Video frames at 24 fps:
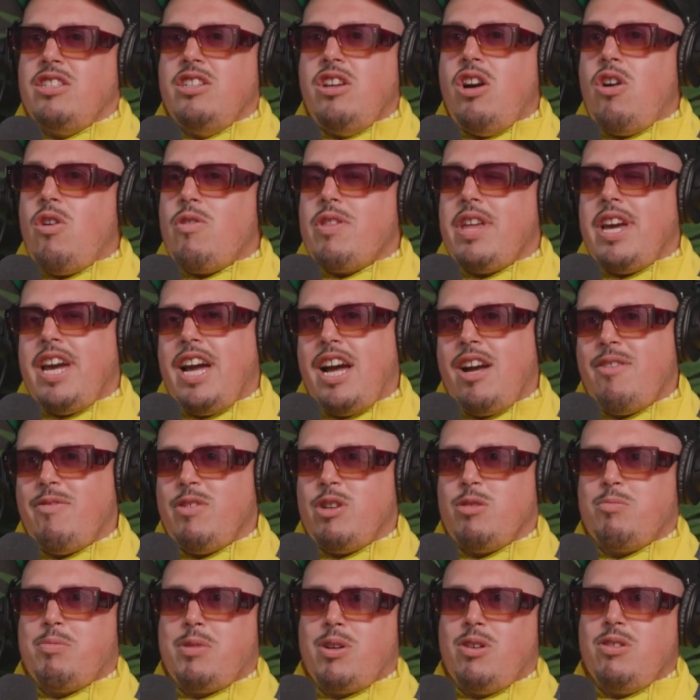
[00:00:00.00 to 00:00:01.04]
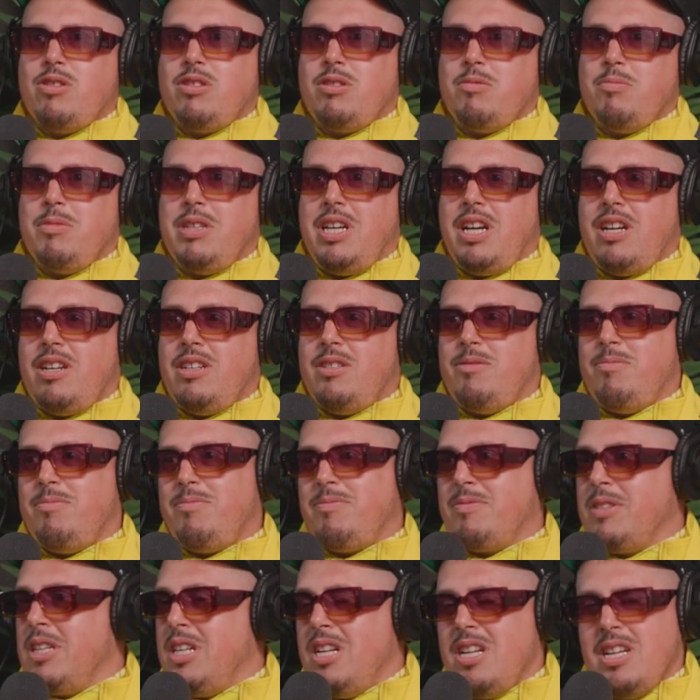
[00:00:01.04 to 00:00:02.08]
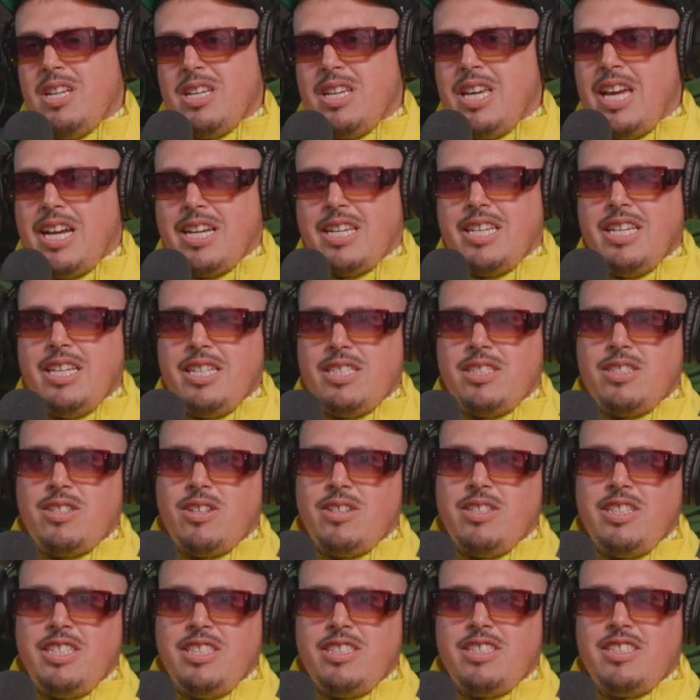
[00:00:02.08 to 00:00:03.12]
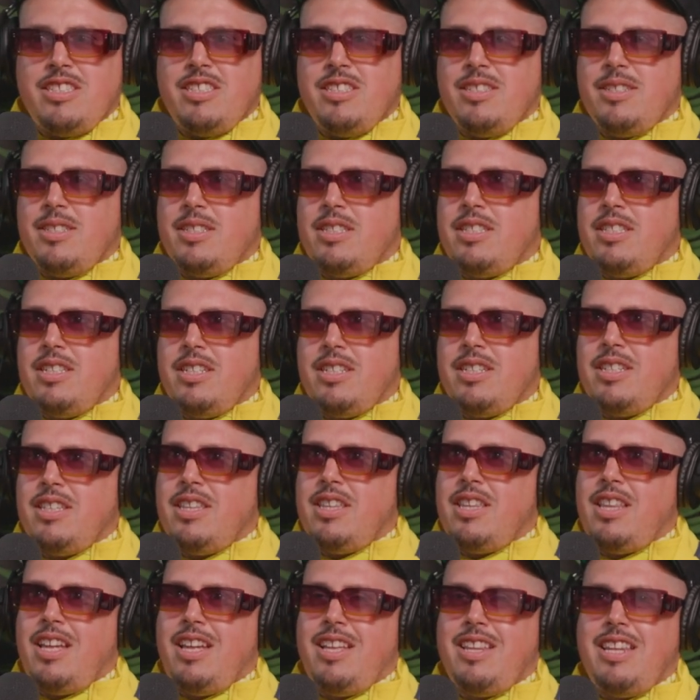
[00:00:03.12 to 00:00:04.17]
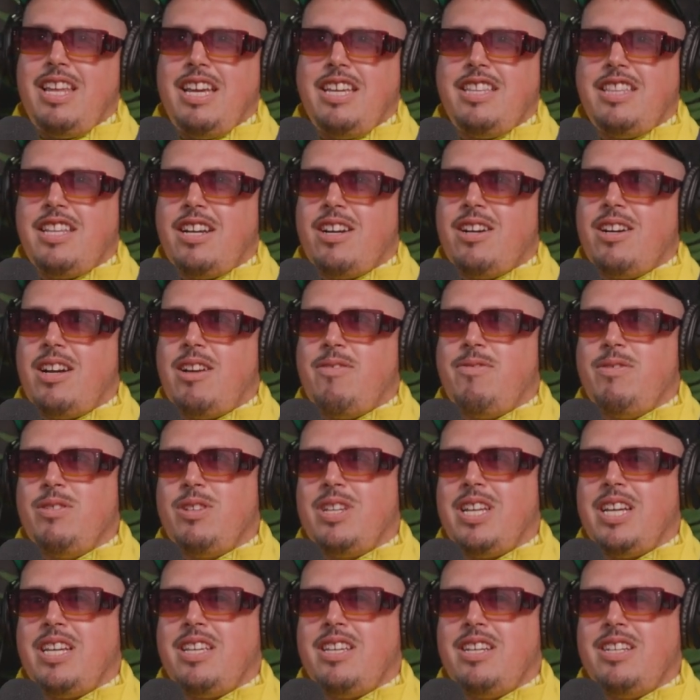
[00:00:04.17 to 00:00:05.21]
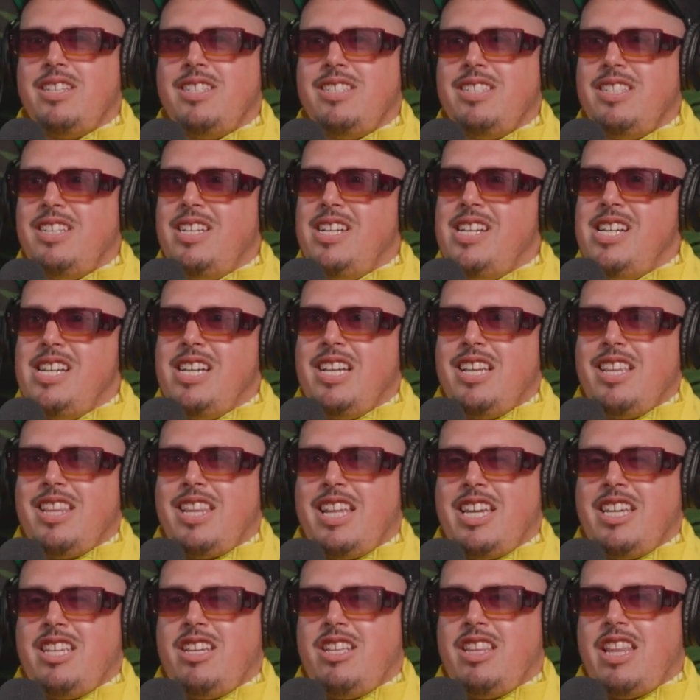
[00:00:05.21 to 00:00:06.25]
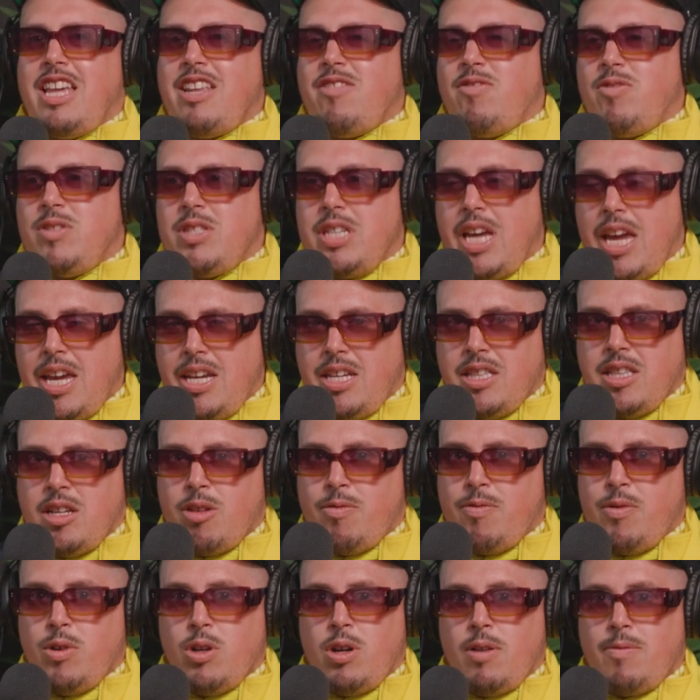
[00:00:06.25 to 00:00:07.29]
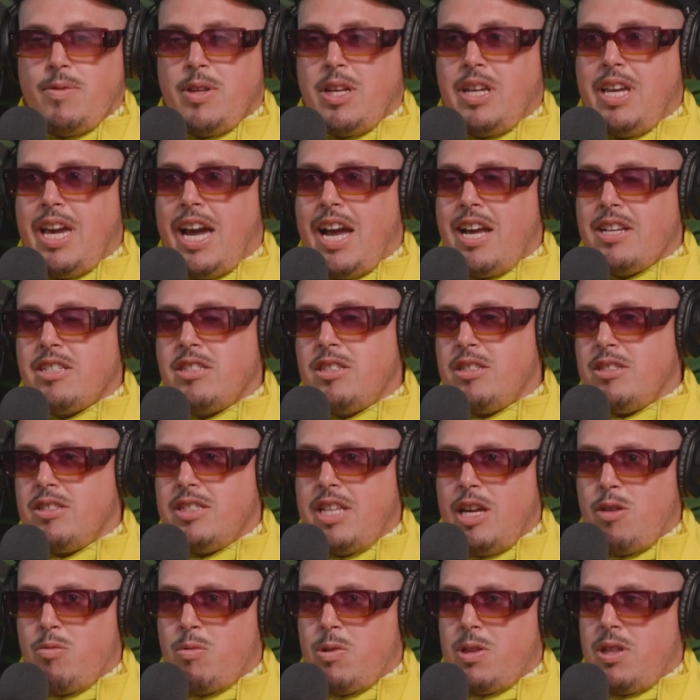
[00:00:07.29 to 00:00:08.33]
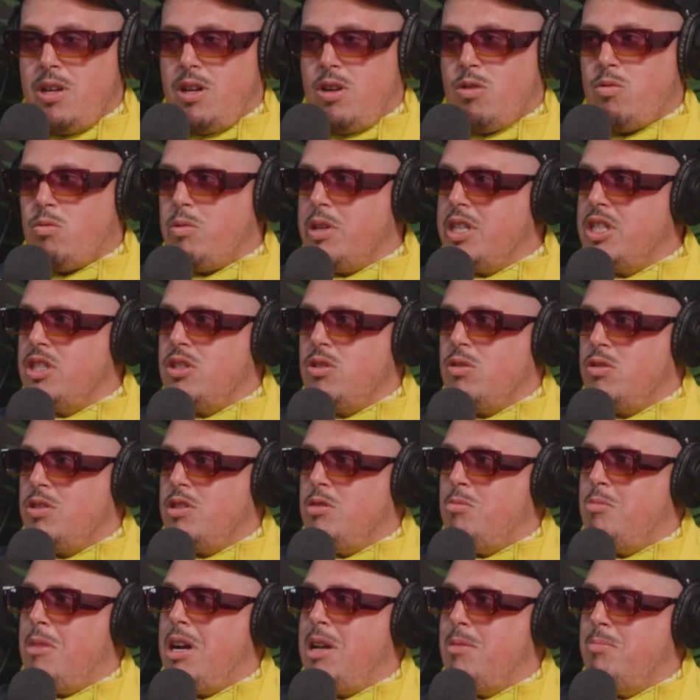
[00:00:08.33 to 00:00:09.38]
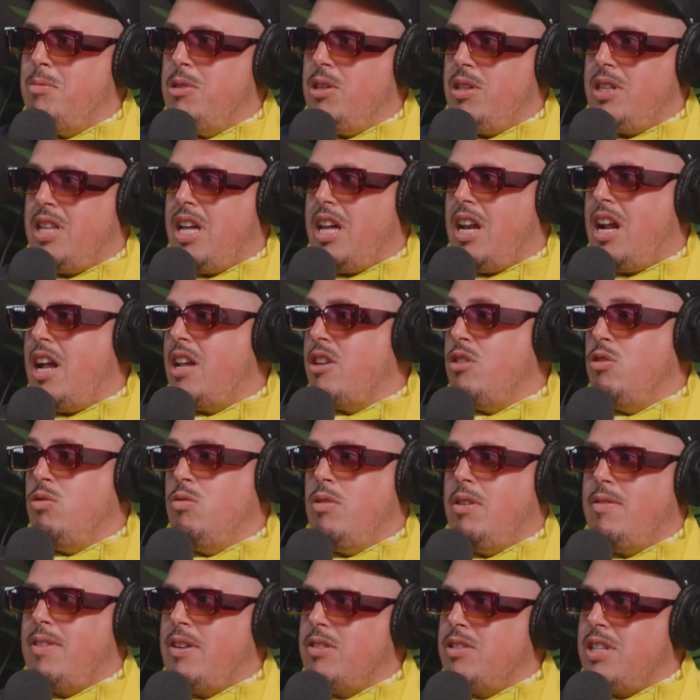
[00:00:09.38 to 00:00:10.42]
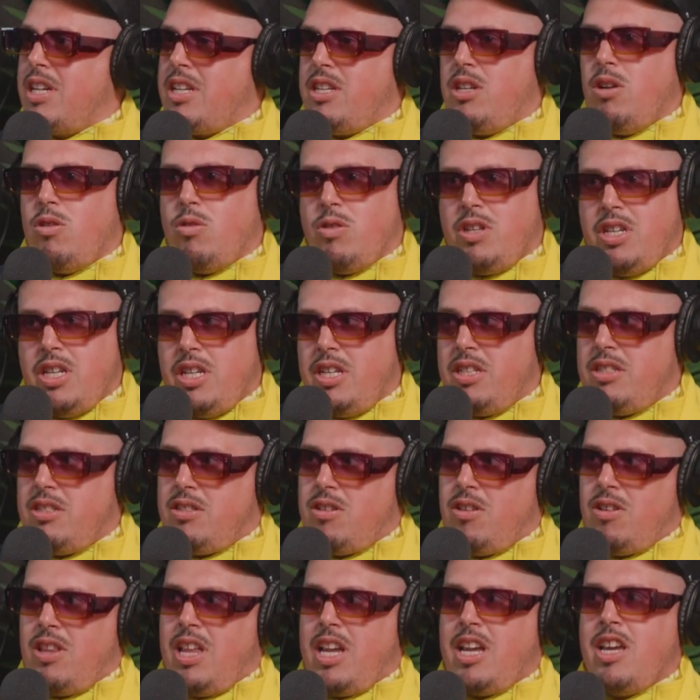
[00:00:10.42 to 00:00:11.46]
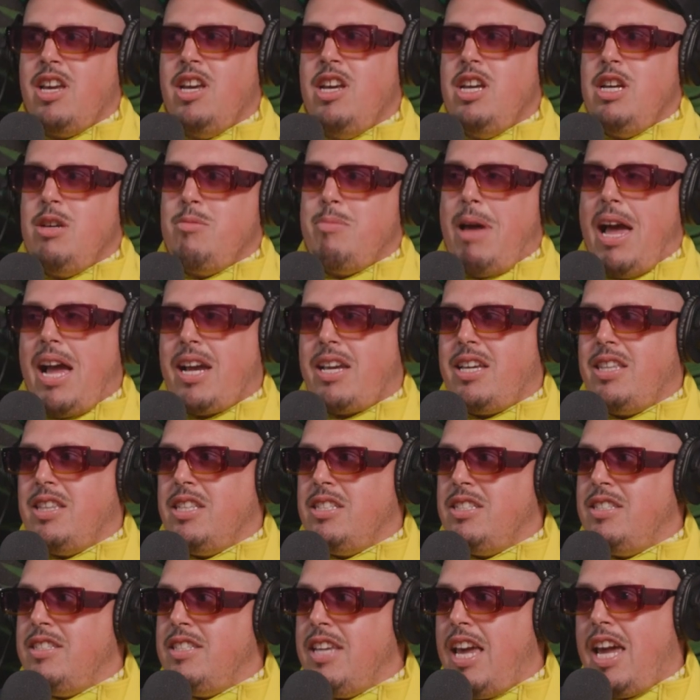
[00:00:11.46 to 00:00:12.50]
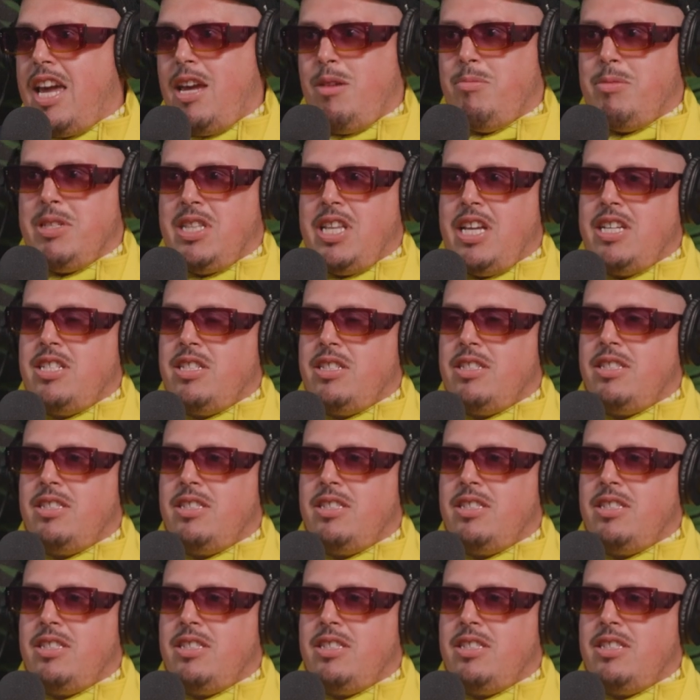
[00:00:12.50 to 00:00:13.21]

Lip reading: No, they haven't approached me. Gigster needs to like I feel like they've taken their foot off the gas because they were the originals in my book that I knew of. I was like, yo, Gigster, like back in the day, but they